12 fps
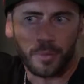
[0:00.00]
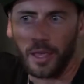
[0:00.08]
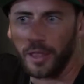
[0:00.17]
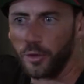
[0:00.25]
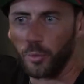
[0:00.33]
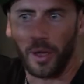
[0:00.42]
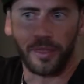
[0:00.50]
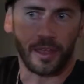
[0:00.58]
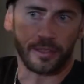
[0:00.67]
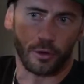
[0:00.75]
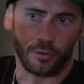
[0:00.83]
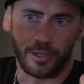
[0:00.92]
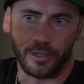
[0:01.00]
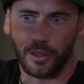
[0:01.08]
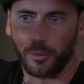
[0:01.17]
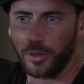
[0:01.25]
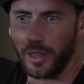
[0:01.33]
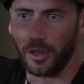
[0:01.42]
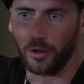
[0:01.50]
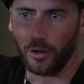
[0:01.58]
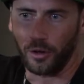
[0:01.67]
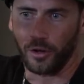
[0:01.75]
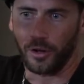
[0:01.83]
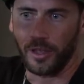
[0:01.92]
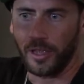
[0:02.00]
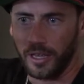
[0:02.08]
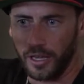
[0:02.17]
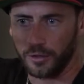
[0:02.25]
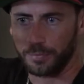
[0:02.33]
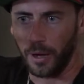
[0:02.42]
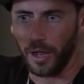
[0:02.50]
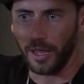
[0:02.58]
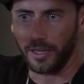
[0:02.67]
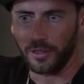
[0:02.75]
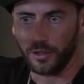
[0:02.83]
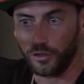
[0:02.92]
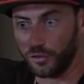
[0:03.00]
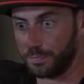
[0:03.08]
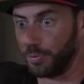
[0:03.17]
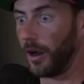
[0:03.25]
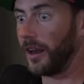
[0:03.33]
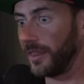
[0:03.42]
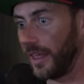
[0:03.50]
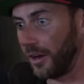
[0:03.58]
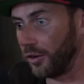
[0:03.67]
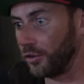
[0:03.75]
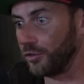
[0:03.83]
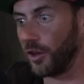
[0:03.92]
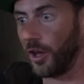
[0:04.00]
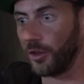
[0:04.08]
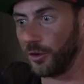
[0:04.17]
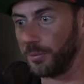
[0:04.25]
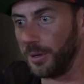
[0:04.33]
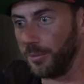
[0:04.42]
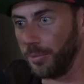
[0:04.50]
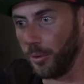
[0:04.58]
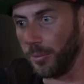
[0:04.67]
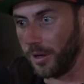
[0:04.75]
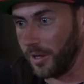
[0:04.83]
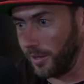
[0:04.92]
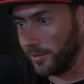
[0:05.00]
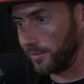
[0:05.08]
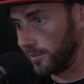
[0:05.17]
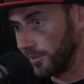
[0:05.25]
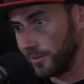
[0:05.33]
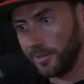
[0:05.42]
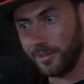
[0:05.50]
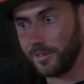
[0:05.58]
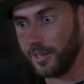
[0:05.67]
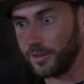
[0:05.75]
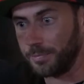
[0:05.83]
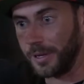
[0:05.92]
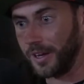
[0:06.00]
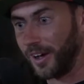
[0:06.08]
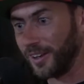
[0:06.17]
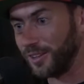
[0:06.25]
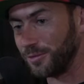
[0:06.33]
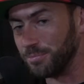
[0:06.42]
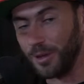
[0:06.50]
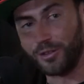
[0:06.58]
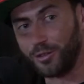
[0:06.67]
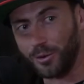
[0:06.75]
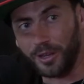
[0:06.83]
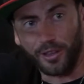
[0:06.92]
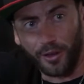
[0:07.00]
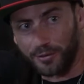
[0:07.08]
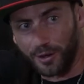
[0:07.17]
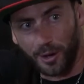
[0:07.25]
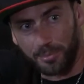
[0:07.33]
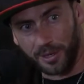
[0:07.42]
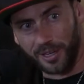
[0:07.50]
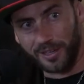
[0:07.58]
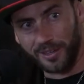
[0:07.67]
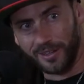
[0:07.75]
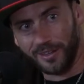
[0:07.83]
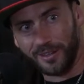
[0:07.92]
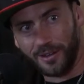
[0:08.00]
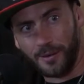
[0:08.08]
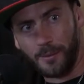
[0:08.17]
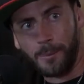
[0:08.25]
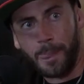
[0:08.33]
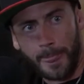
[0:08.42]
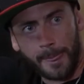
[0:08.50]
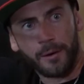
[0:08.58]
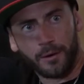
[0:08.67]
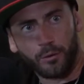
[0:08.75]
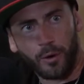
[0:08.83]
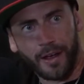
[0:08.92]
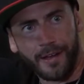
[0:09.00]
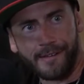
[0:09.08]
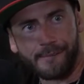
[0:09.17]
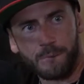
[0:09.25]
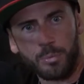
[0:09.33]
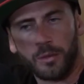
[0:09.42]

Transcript: And the way that they're dealing with that hurt is by spreading that hurt to other people, because, let's be honest, misery loves company. Right?